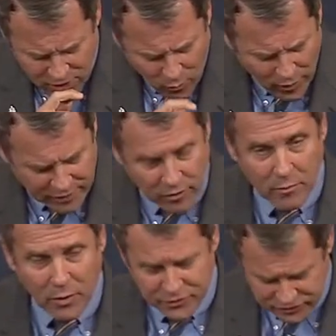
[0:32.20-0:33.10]
one of our
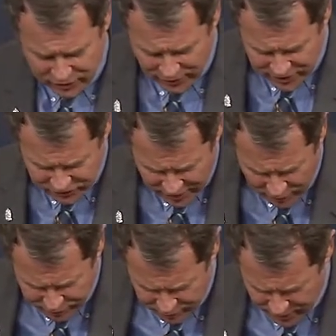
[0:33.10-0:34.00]
most serious
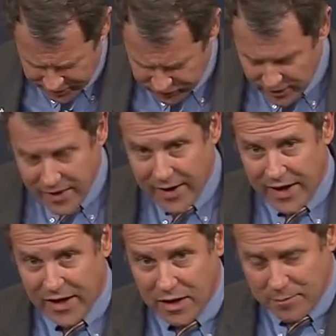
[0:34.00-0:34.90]
health threats.
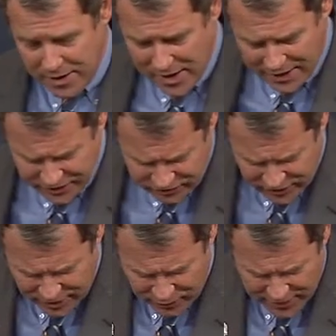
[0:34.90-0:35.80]
Antibiotics and
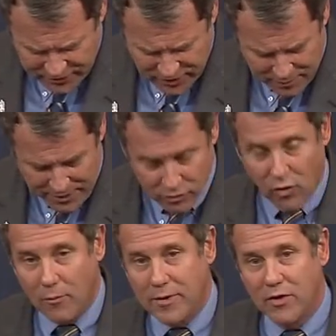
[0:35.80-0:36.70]
other
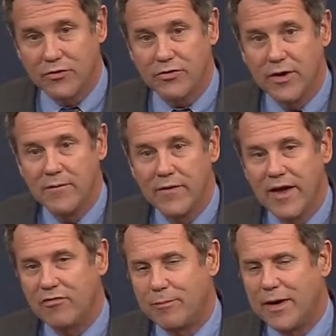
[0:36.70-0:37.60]
antimicrobials
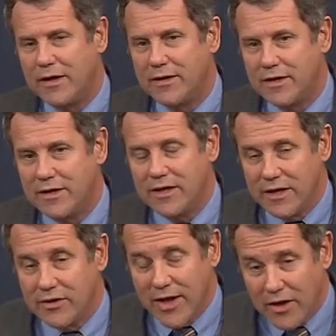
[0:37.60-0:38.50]
have been,
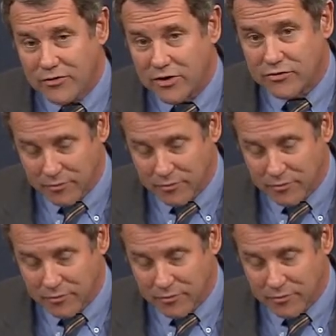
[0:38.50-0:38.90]
in essence, a